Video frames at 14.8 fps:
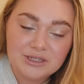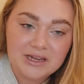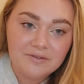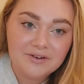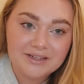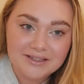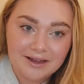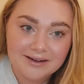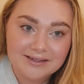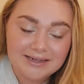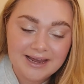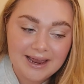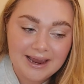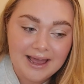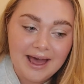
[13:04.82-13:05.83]
is every
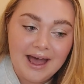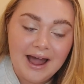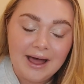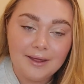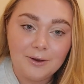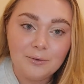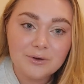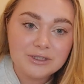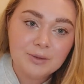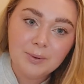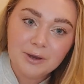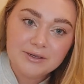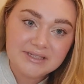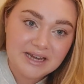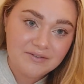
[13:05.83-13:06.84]
Sunday. I also
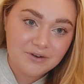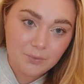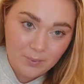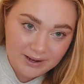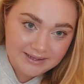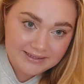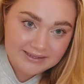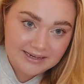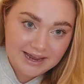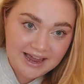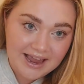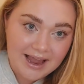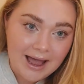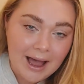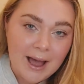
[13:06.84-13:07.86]
post every
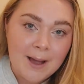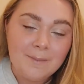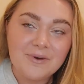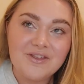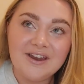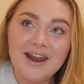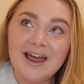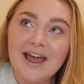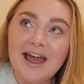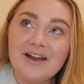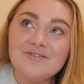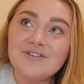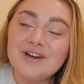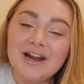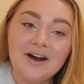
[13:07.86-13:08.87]
Wednesday, but then
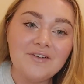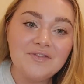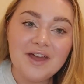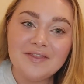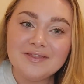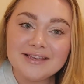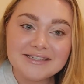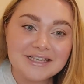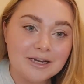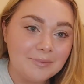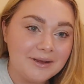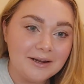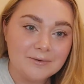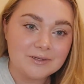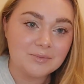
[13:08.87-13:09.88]
every now and then there's going to
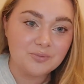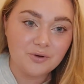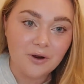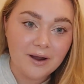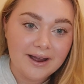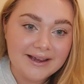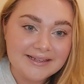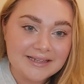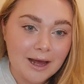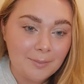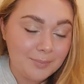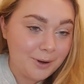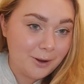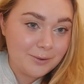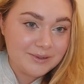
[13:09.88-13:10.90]
be a little surprise
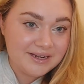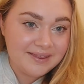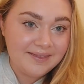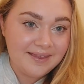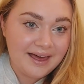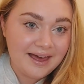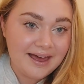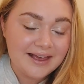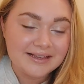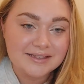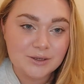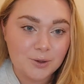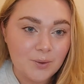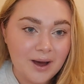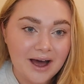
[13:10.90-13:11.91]
upload in there.
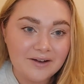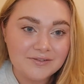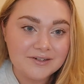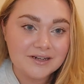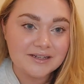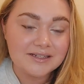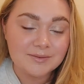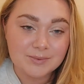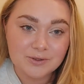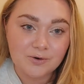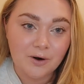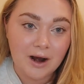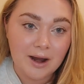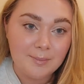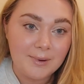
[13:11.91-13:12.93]
So you'll have to
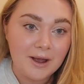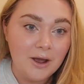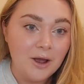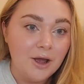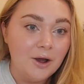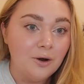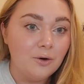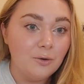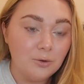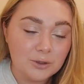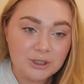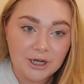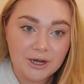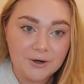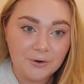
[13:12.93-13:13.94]
subscribe or
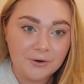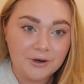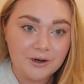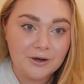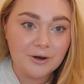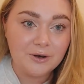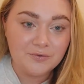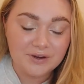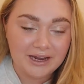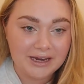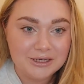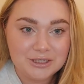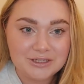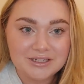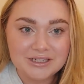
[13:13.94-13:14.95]
turn on
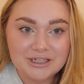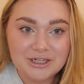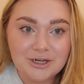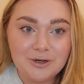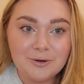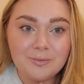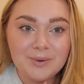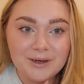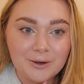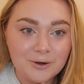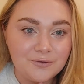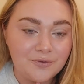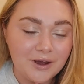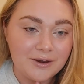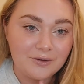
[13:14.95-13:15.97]
notifications to be
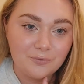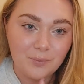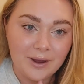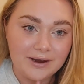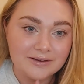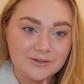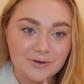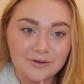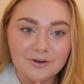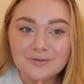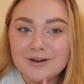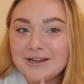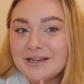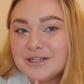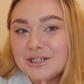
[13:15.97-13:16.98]
notified of when, sorry, I've got a
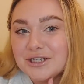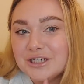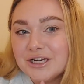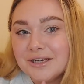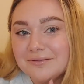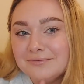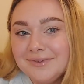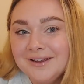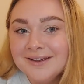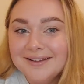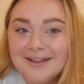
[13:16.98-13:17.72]
really itchy chin,